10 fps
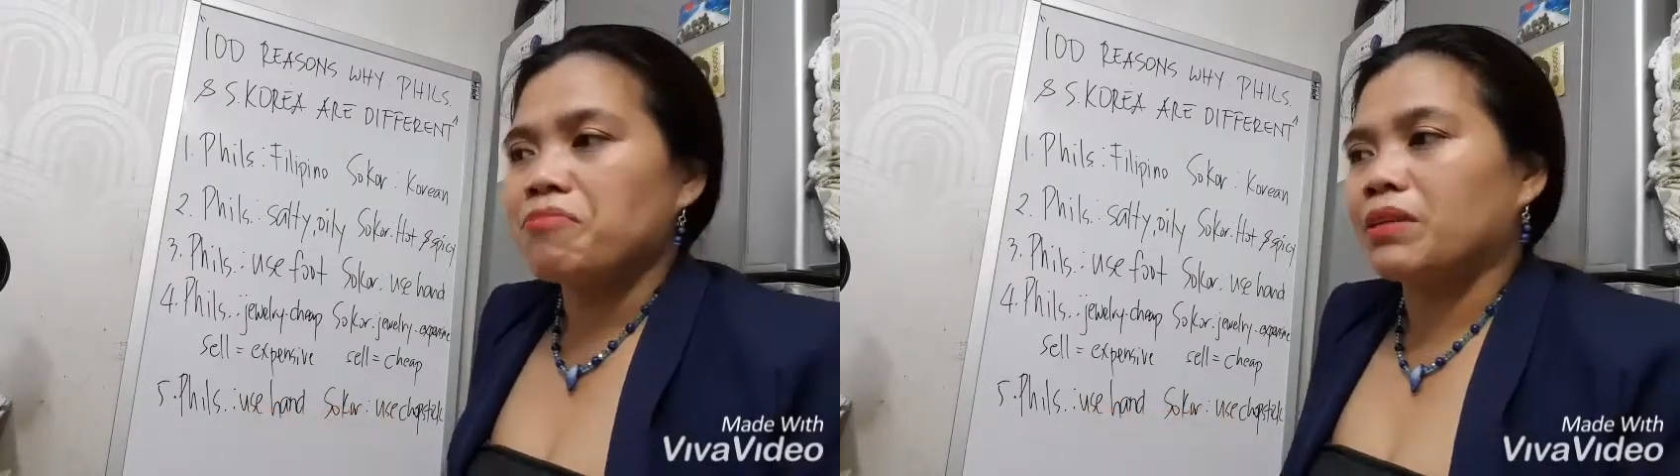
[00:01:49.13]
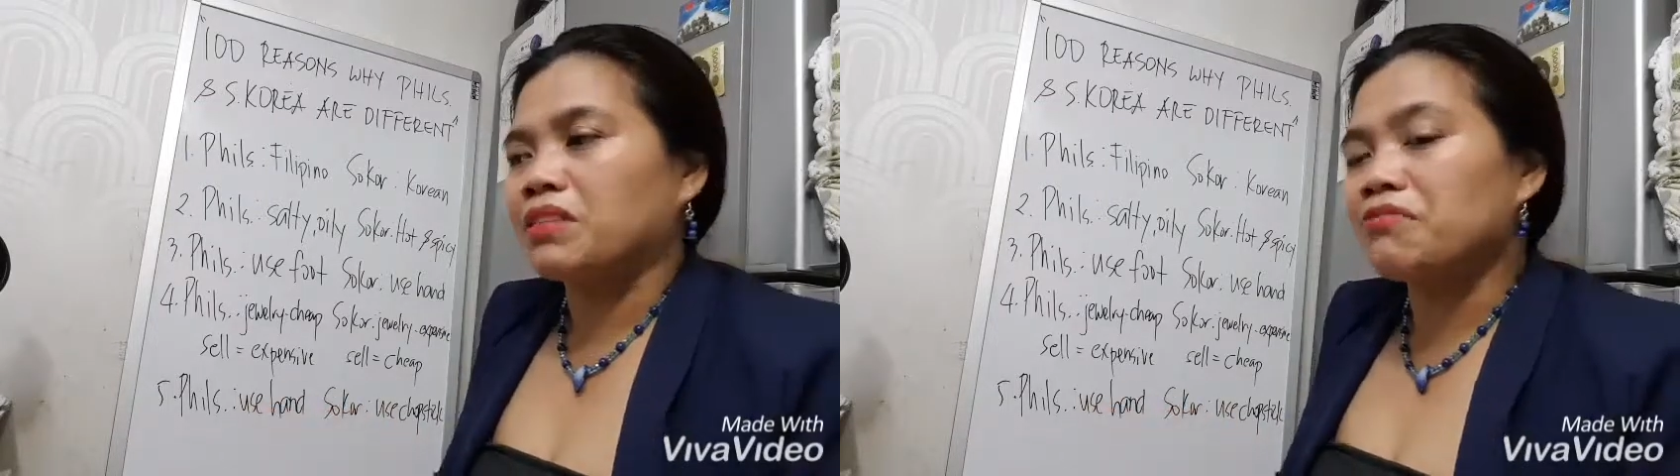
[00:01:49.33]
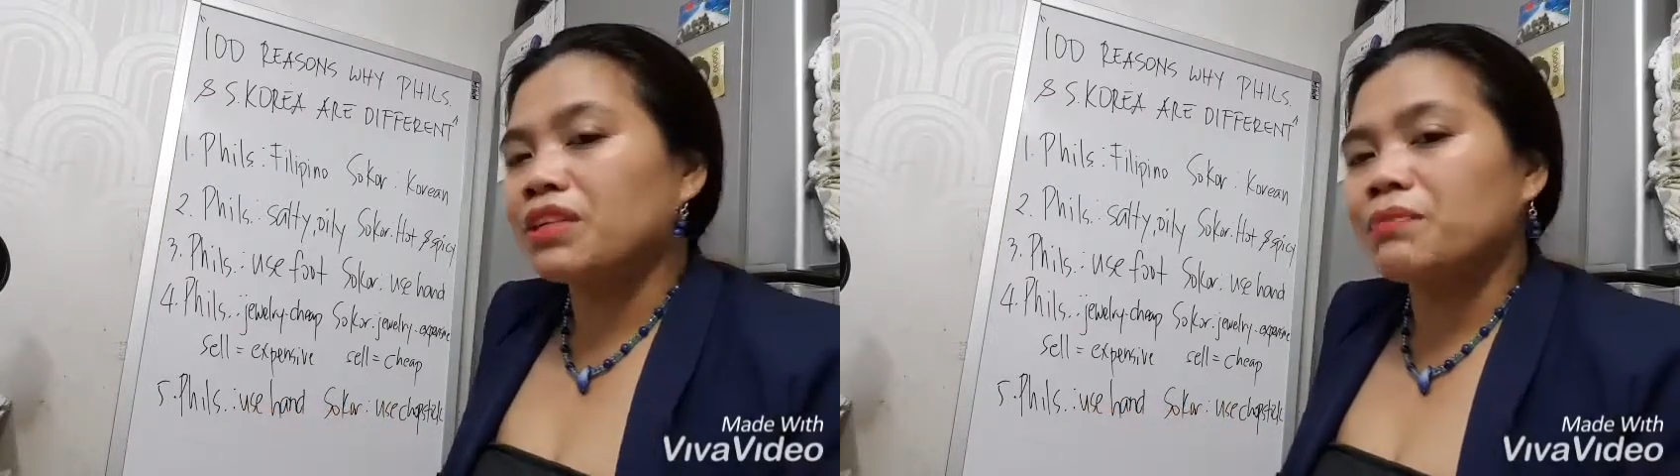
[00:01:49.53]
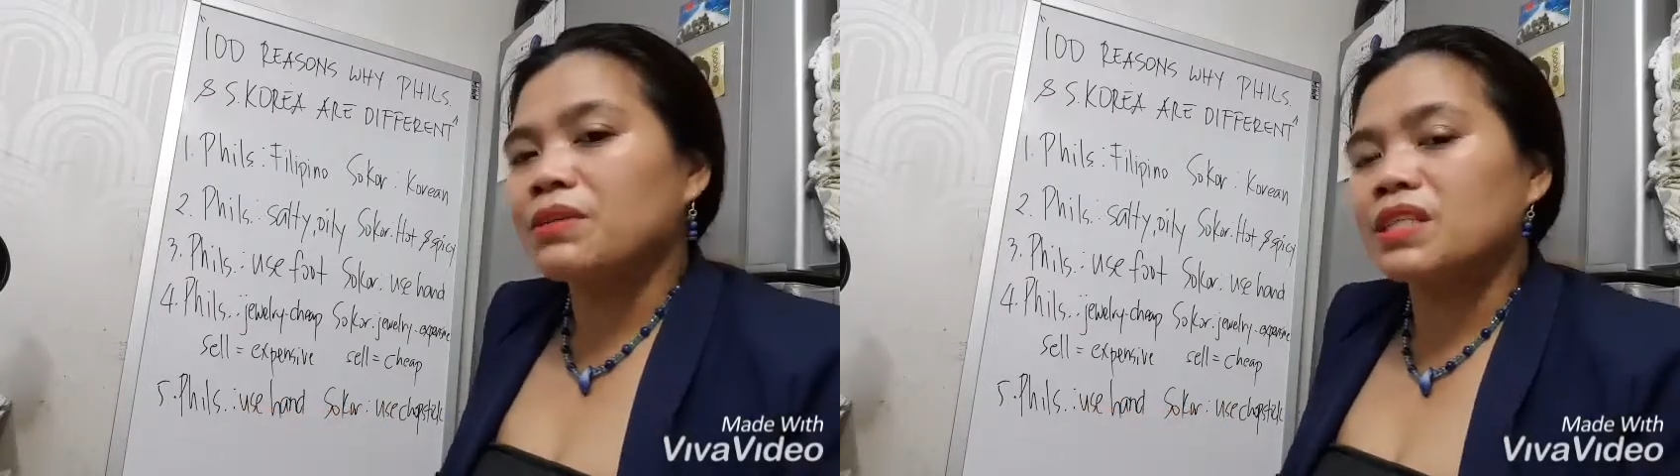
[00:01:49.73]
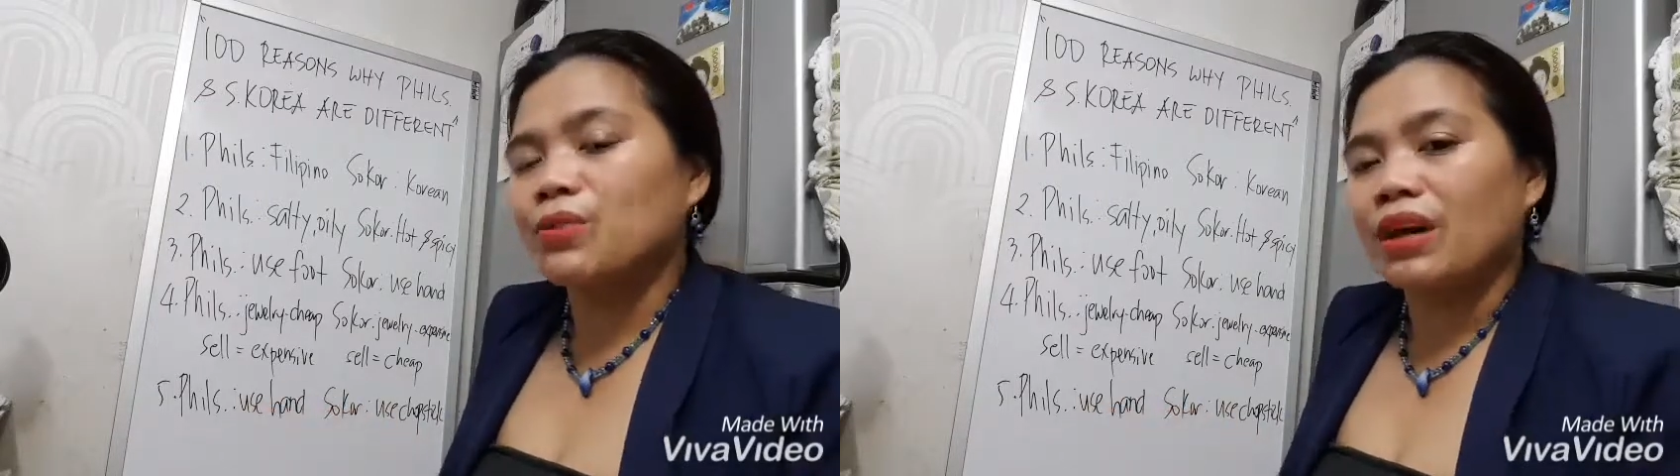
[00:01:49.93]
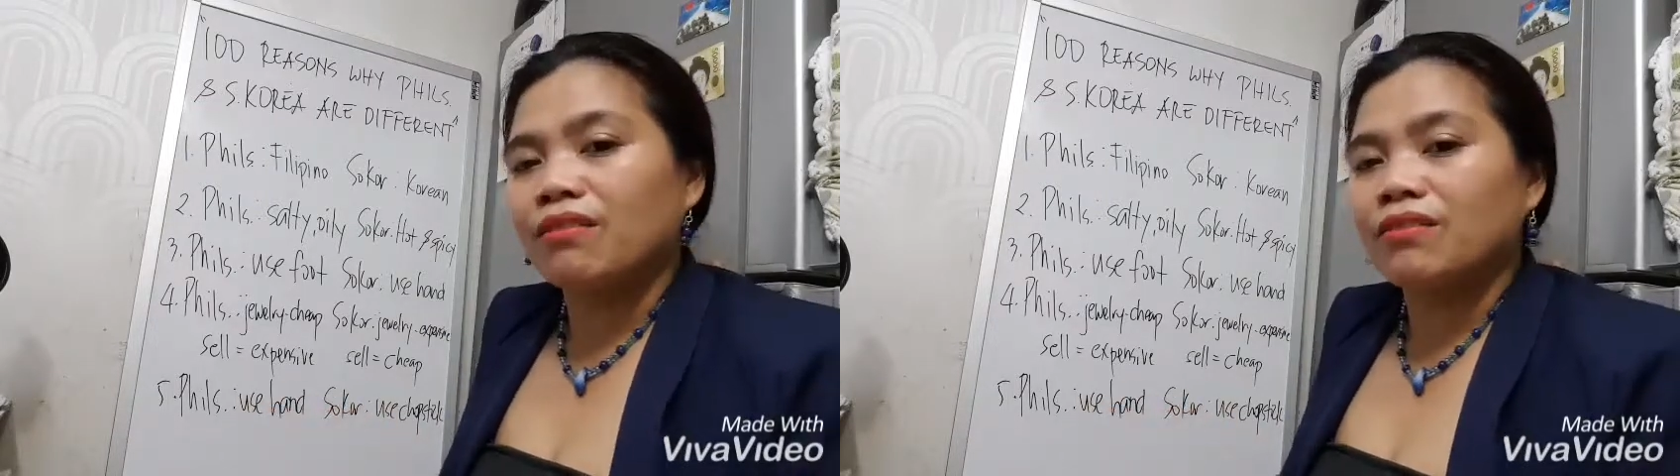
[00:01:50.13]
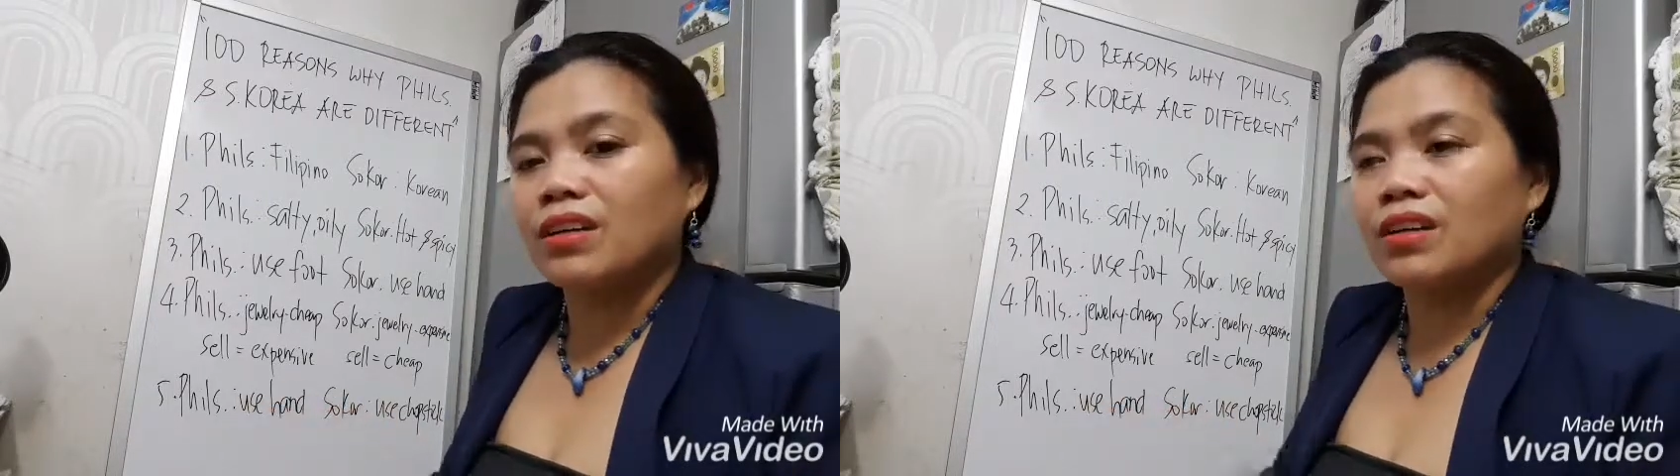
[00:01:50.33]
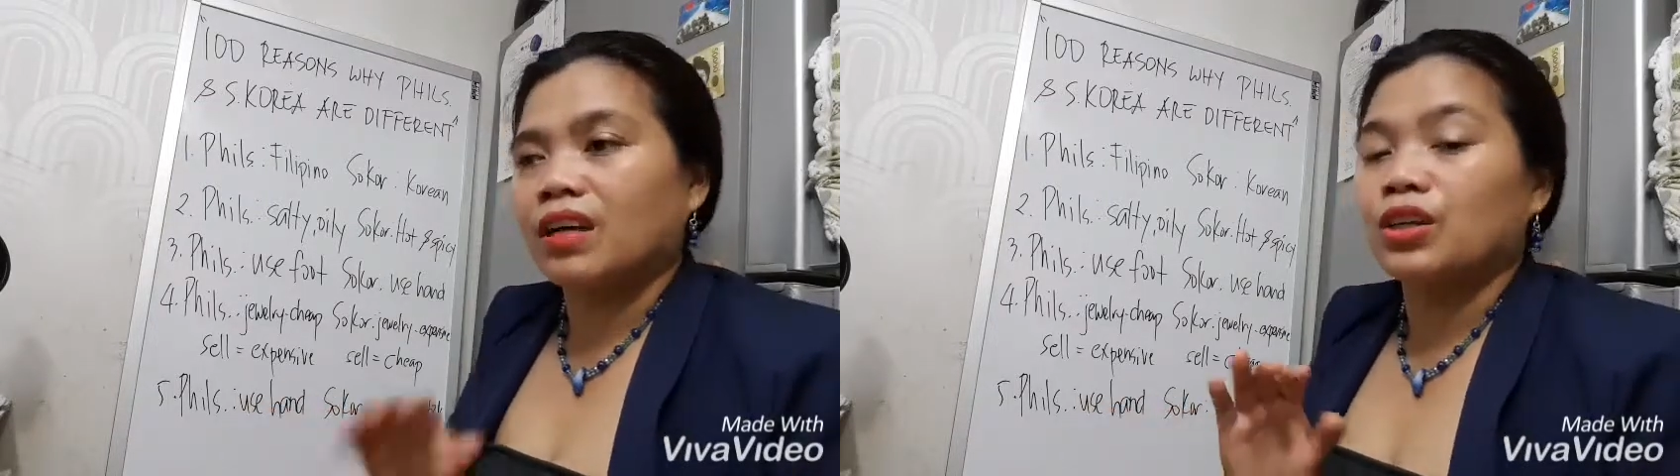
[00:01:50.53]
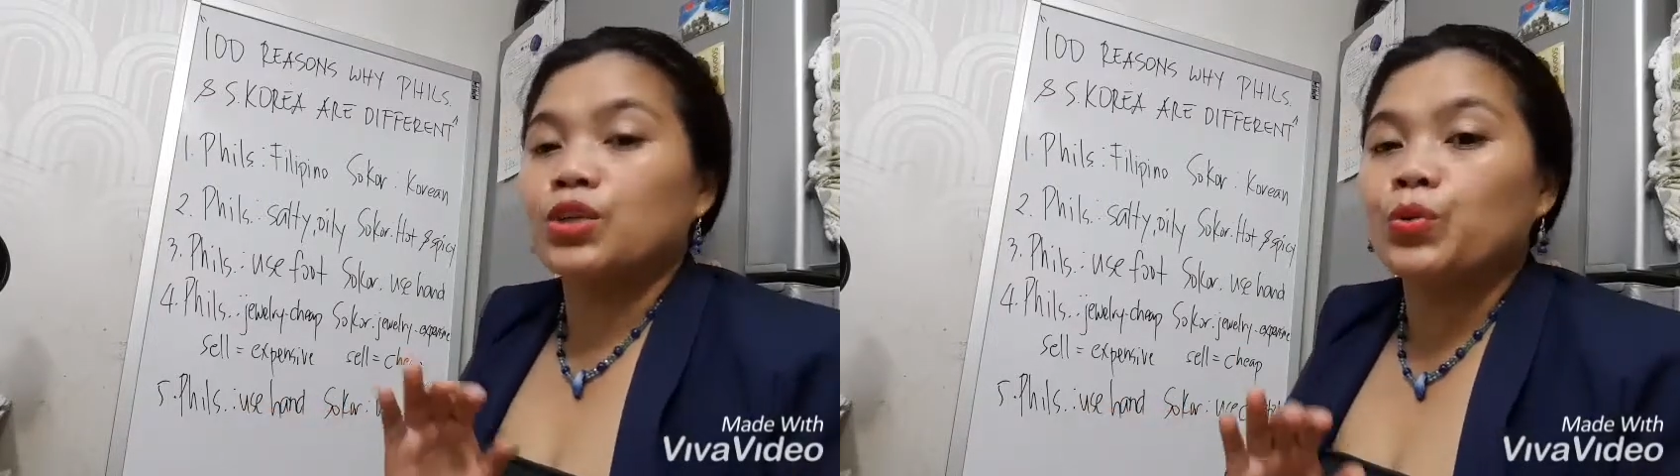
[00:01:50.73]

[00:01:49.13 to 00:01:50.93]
But in Philippines we have our